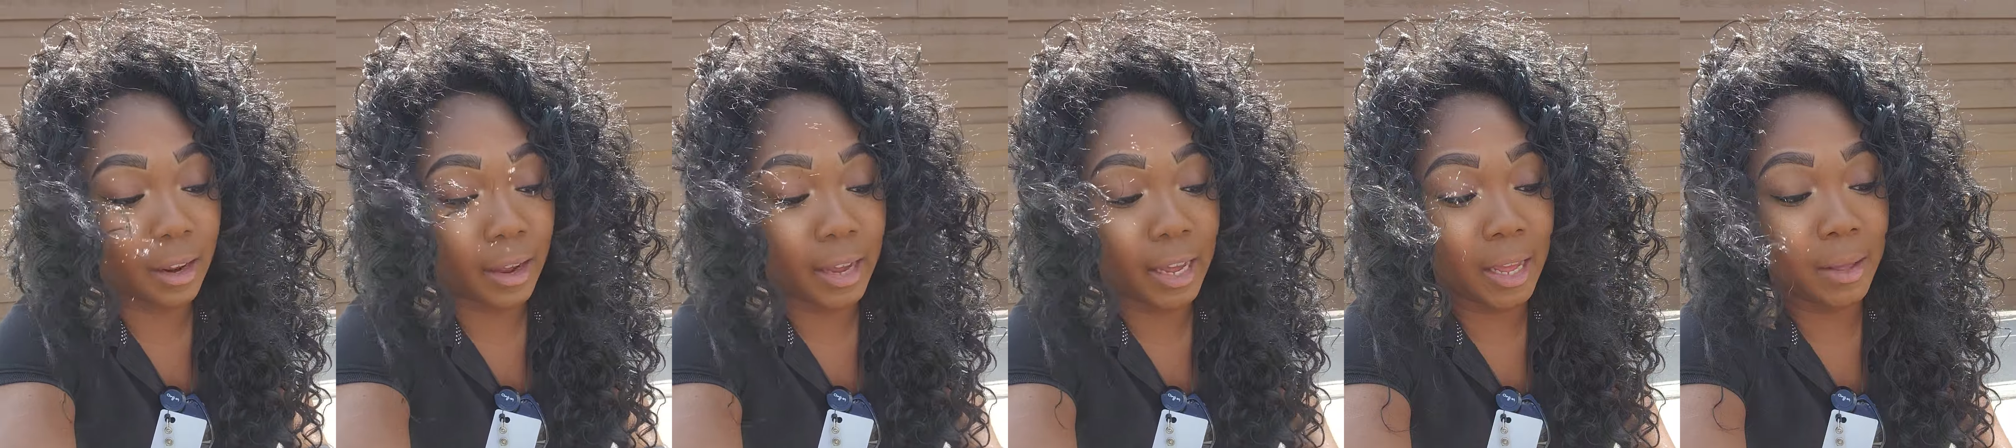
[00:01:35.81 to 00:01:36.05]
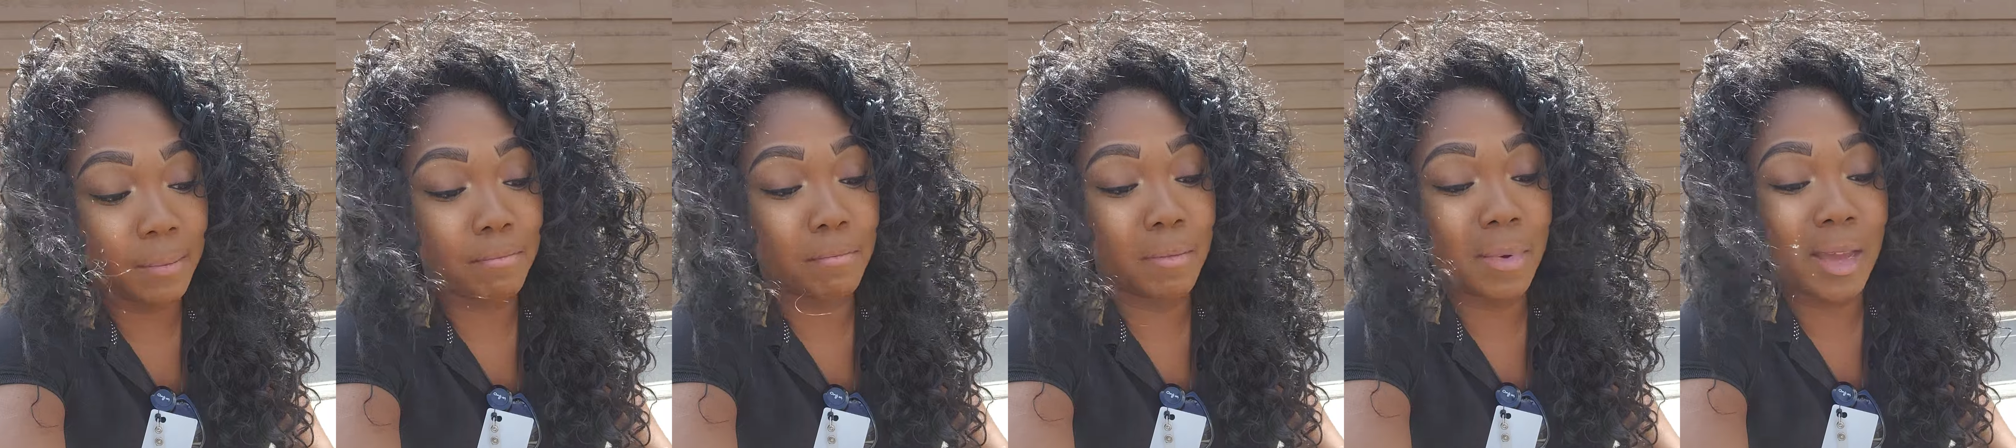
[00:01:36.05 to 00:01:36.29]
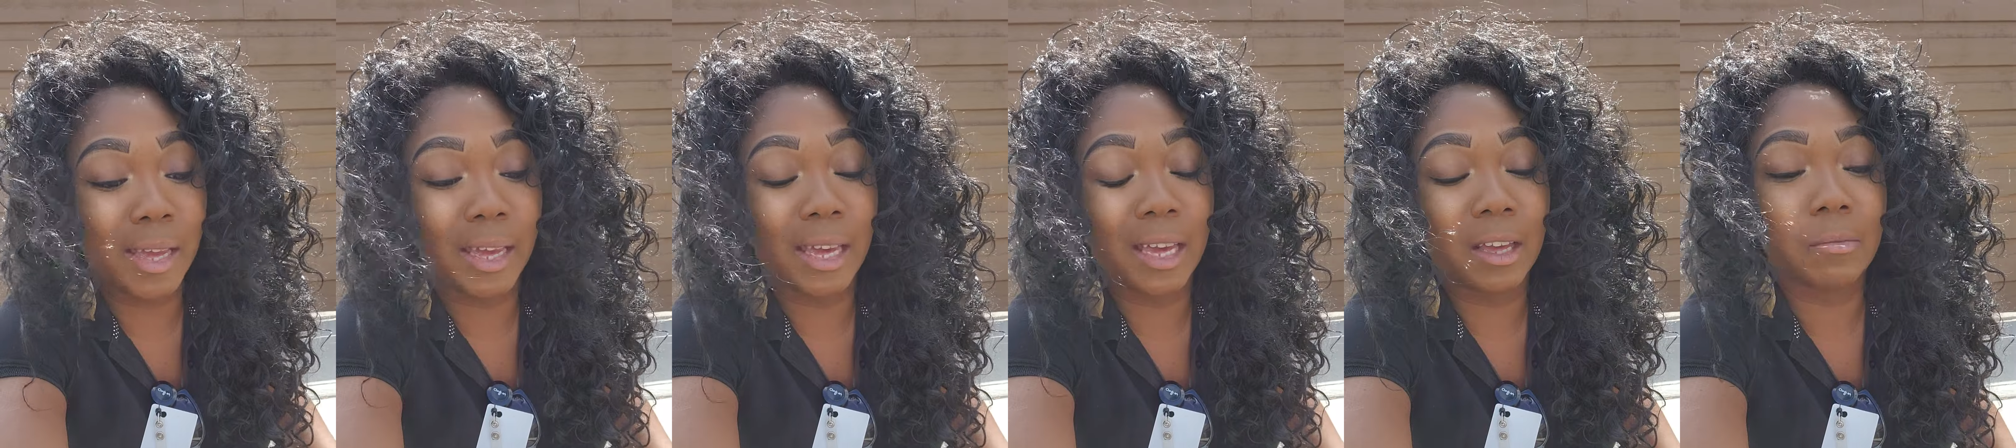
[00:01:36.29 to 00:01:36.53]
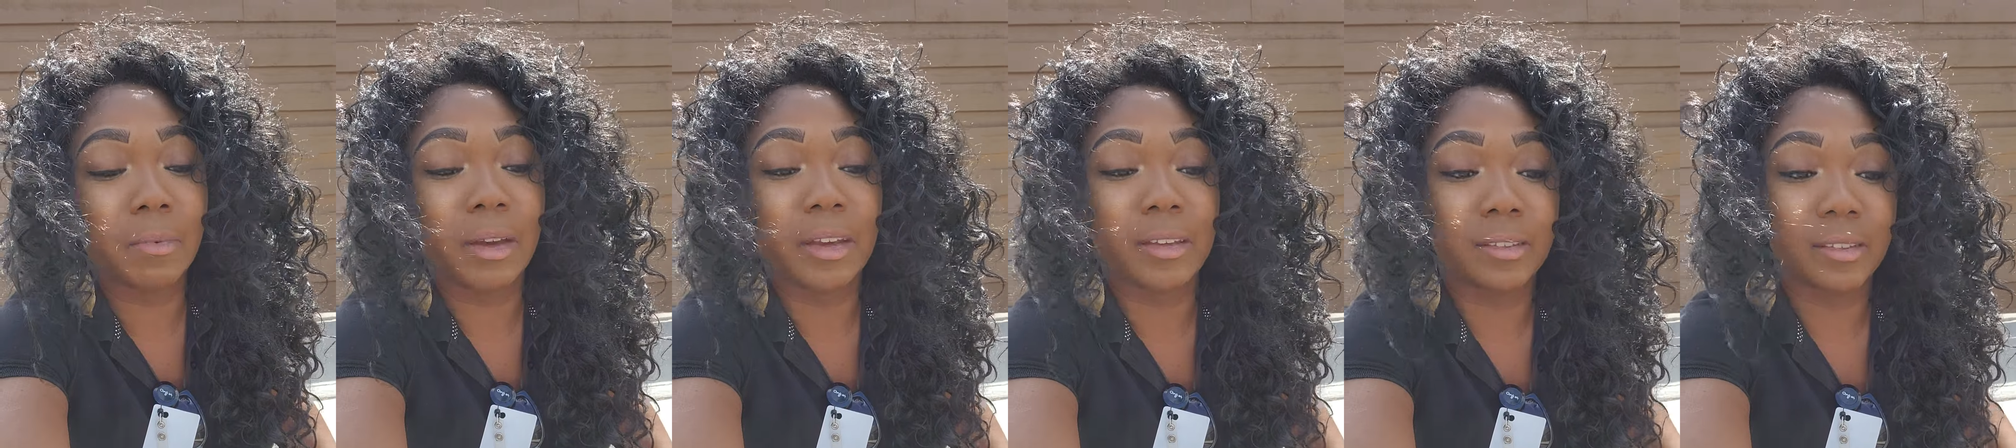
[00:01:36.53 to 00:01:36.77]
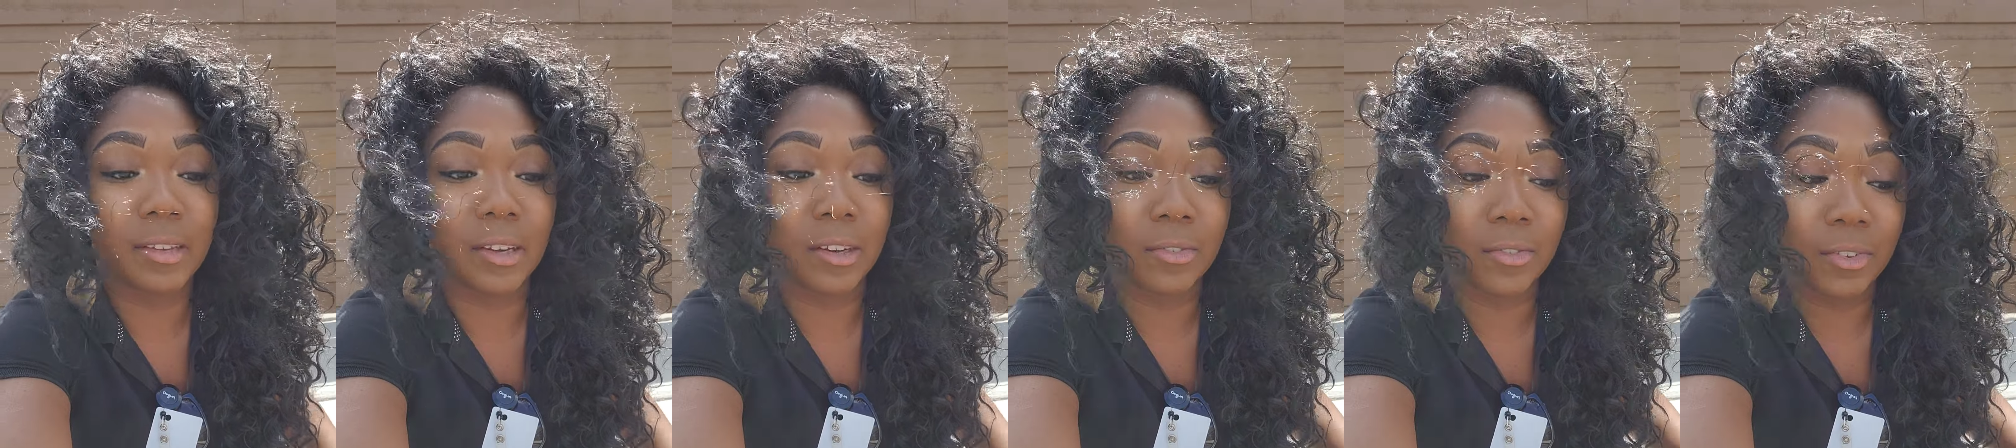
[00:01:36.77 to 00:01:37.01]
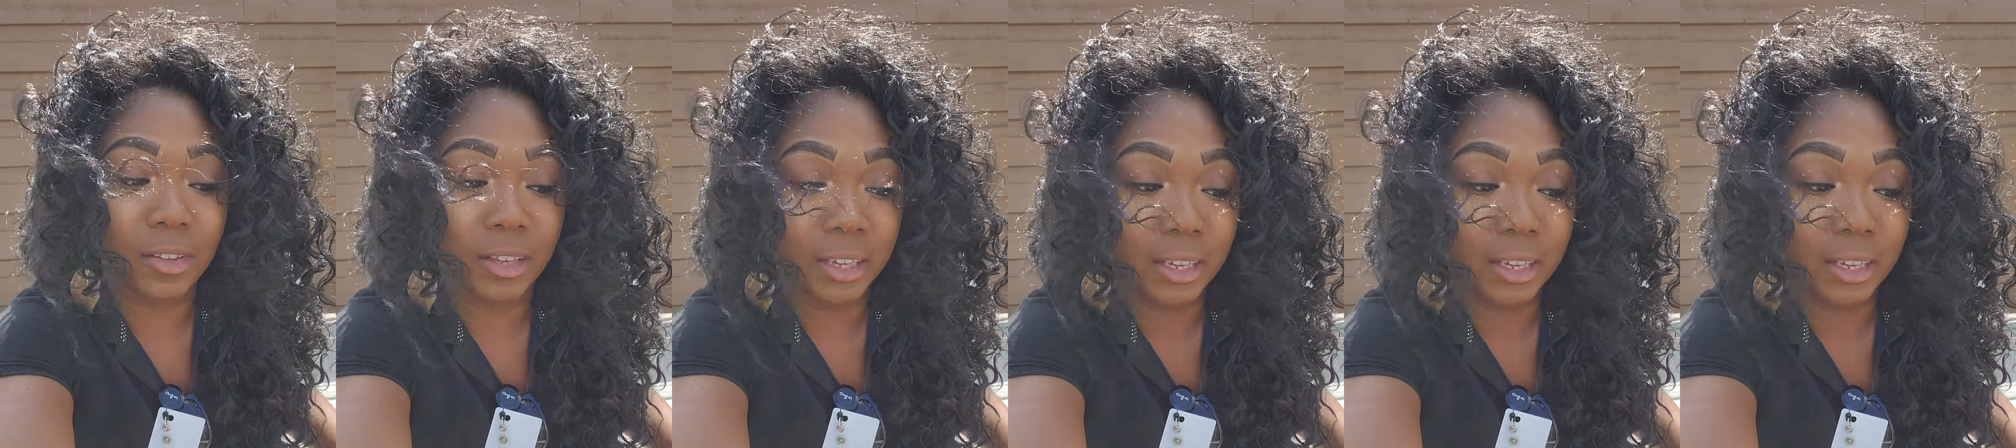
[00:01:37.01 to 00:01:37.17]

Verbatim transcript: I am making myself